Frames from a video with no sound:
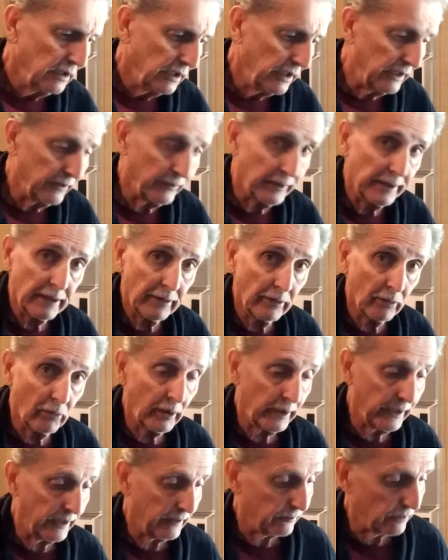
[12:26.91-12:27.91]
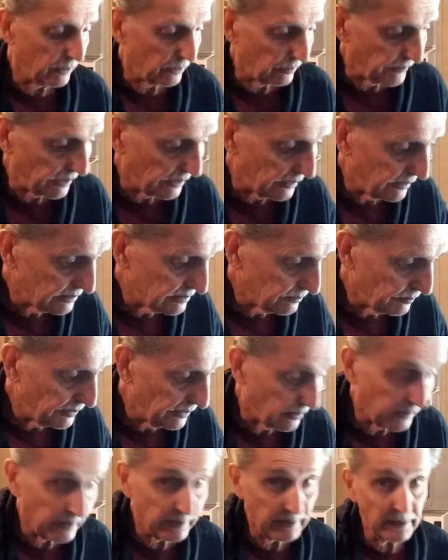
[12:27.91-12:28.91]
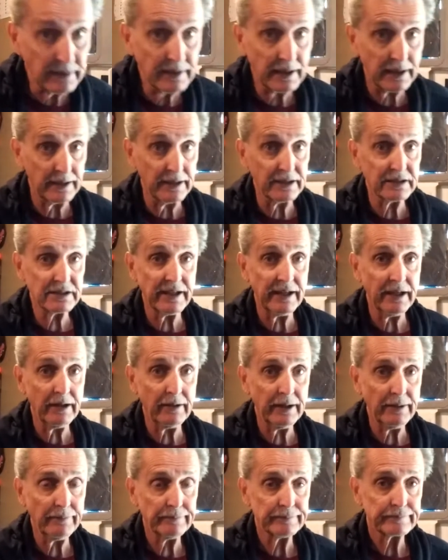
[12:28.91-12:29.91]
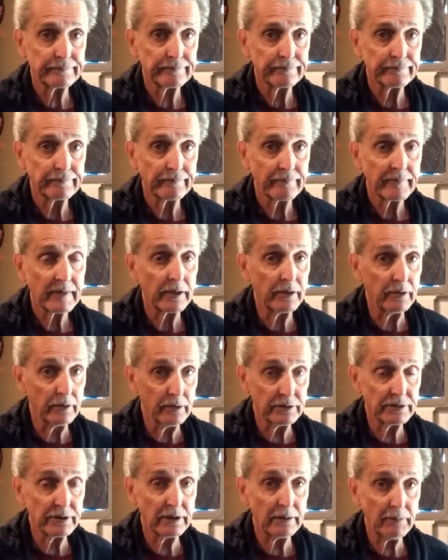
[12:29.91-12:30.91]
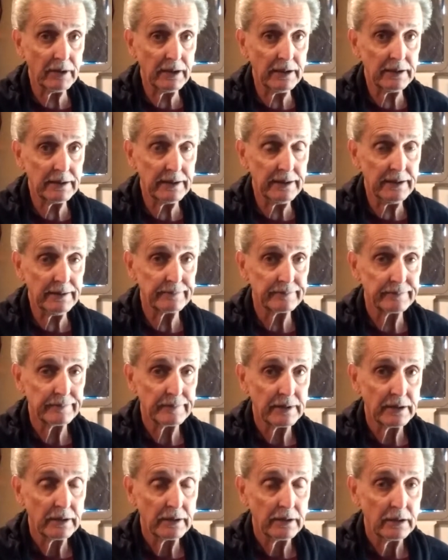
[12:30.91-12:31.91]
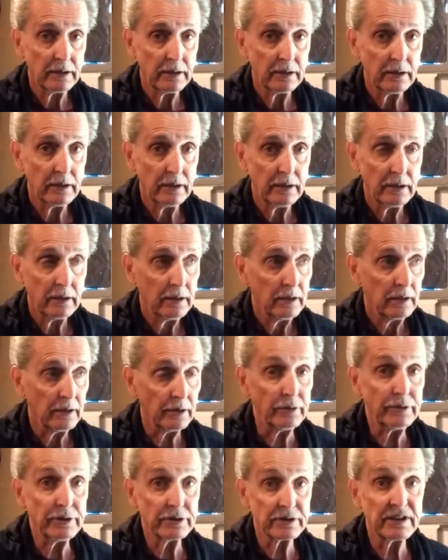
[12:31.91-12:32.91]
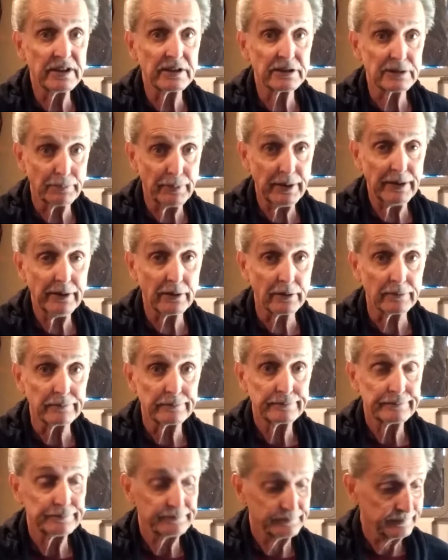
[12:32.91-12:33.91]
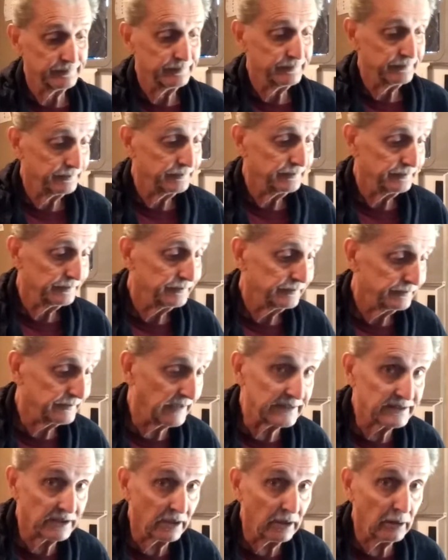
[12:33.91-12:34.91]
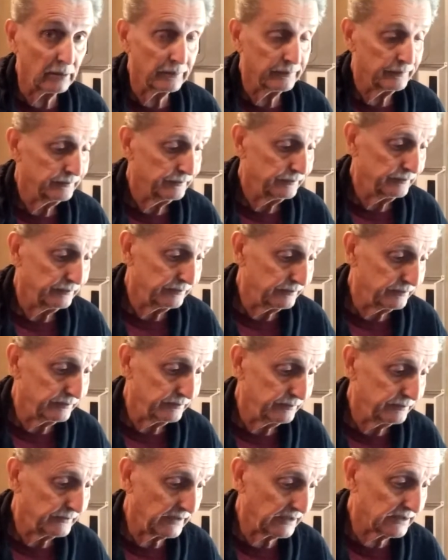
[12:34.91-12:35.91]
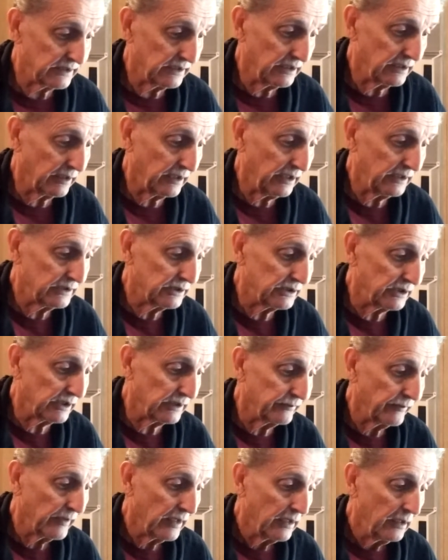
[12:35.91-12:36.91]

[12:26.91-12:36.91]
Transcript: Anyway, I don't know what happened to them. They disappeared. In this, in this county, you do something like that, you just disappear. That's all. That's the end of that shit.